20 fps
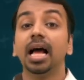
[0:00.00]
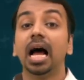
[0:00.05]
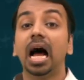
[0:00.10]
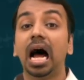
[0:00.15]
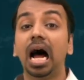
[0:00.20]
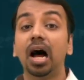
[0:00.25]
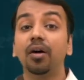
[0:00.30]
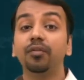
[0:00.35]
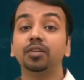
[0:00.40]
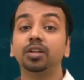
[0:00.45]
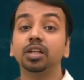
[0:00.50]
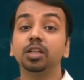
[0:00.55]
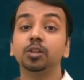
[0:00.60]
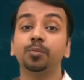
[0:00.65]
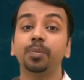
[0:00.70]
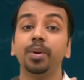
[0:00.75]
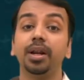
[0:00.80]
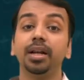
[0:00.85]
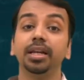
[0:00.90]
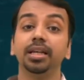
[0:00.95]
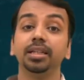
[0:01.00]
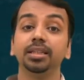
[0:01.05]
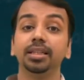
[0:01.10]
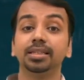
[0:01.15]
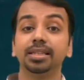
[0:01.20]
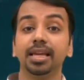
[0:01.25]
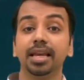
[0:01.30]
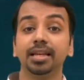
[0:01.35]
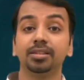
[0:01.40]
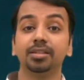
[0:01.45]
After spending
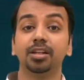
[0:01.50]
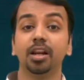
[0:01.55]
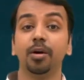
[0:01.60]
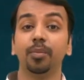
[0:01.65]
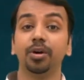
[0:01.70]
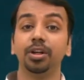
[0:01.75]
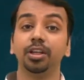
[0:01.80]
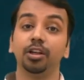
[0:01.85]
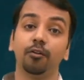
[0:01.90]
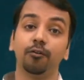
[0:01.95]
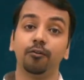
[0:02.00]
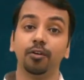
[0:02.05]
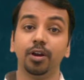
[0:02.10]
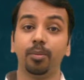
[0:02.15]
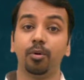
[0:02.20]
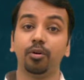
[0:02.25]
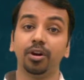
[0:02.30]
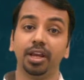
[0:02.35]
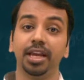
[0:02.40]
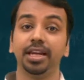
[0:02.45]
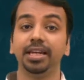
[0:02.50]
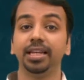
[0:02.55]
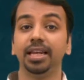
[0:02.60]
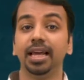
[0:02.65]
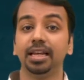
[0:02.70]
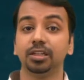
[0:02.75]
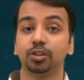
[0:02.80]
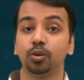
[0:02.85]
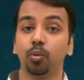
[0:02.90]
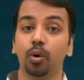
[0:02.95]
this extra money of about 80
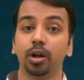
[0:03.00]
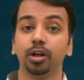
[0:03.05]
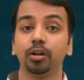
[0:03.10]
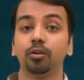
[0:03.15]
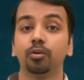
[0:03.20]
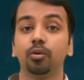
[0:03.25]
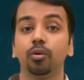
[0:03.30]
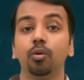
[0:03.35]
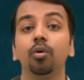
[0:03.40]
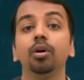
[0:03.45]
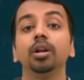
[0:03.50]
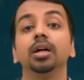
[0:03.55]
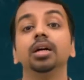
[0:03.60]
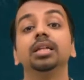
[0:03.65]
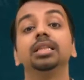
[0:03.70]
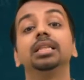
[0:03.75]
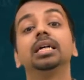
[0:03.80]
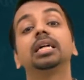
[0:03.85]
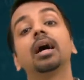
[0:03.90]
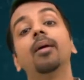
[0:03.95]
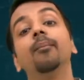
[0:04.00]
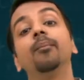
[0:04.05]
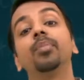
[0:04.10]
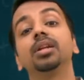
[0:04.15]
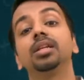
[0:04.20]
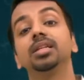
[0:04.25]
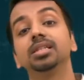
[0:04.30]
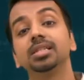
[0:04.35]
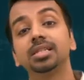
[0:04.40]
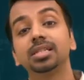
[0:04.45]
lakhs to 1 crore, the
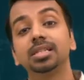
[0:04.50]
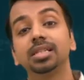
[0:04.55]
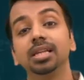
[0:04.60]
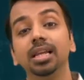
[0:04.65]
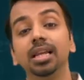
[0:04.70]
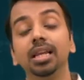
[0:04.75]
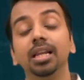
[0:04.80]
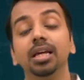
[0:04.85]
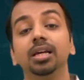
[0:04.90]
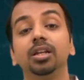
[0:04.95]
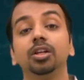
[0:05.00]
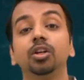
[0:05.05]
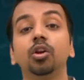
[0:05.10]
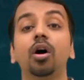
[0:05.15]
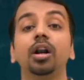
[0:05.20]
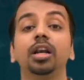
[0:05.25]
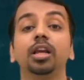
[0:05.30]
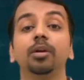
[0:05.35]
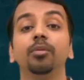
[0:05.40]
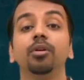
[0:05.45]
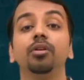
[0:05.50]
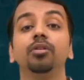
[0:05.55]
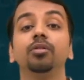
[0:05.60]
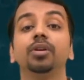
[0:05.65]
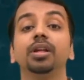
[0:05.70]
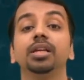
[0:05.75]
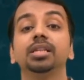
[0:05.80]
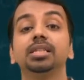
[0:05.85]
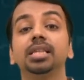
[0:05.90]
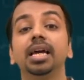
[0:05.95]
company is still not able to
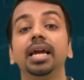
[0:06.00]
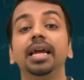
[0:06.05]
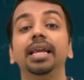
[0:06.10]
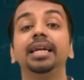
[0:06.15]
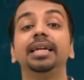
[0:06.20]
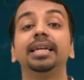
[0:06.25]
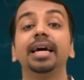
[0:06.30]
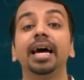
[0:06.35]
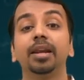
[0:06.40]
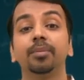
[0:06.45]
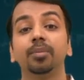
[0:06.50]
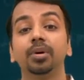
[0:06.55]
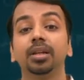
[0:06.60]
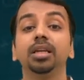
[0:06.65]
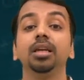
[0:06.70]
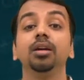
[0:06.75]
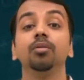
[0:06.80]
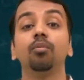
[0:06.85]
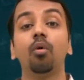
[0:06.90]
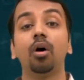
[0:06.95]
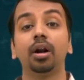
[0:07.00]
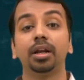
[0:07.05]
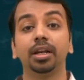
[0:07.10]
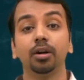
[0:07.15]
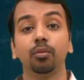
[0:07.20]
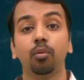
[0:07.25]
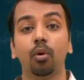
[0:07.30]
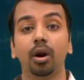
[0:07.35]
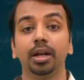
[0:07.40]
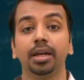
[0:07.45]
raise the entire money what
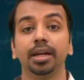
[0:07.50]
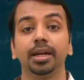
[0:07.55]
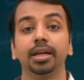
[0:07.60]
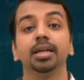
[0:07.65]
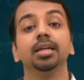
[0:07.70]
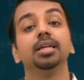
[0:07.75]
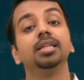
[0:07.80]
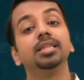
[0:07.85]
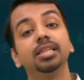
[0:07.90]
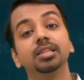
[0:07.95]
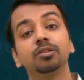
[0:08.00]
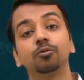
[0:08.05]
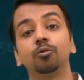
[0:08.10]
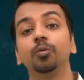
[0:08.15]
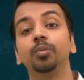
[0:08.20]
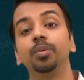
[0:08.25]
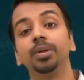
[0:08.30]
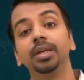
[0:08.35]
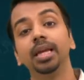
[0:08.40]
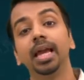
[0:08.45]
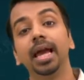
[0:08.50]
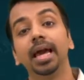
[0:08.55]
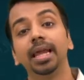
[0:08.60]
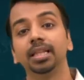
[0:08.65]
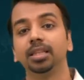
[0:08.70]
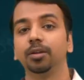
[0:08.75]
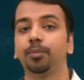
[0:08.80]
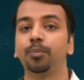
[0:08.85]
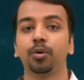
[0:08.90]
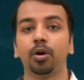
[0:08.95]
it wanted. This could be
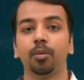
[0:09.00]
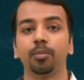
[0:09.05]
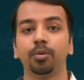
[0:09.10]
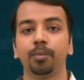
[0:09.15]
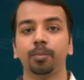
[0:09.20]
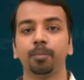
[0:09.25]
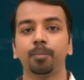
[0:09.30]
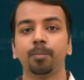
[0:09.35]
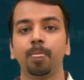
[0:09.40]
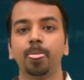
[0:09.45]
another problem.